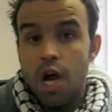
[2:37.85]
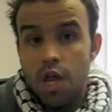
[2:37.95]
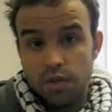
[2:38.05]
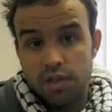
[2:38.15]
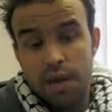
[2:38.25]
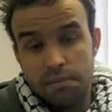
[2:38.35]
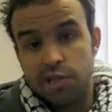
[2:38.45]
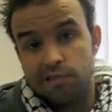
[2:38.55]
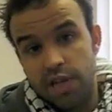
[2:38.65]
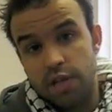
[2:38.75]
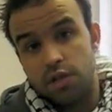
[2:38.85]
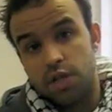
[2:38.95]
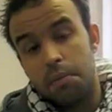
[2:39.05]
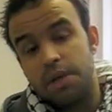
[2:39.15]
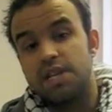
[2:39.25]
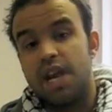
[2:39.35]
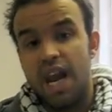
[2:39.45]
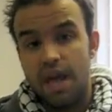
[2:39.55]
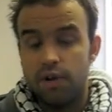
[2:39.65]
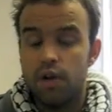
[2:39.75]
There was demonstrations up until
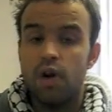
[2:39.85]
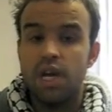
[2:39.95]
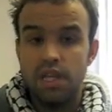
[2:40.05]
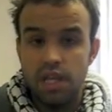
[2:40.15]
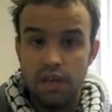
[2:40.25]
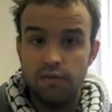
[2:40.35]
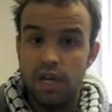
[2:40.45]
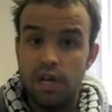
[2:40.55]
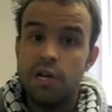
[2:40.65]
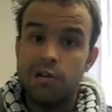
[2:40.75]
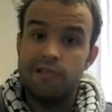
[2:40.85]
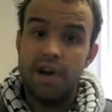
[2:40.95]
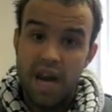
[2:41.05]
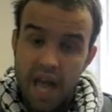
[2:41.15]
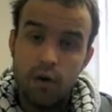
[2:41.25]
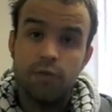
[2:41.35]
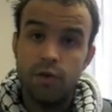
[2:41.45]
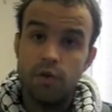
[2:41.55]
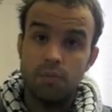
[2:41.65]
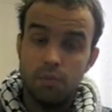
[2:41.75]
11 o'clock in the evening to try and allow
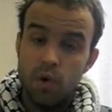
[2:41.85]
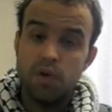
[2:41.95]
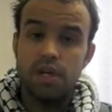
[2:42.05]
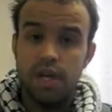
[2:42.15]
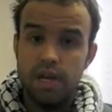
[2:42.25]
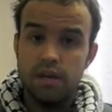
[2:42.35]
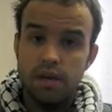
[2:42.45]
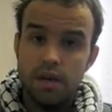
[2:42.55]
food and water in.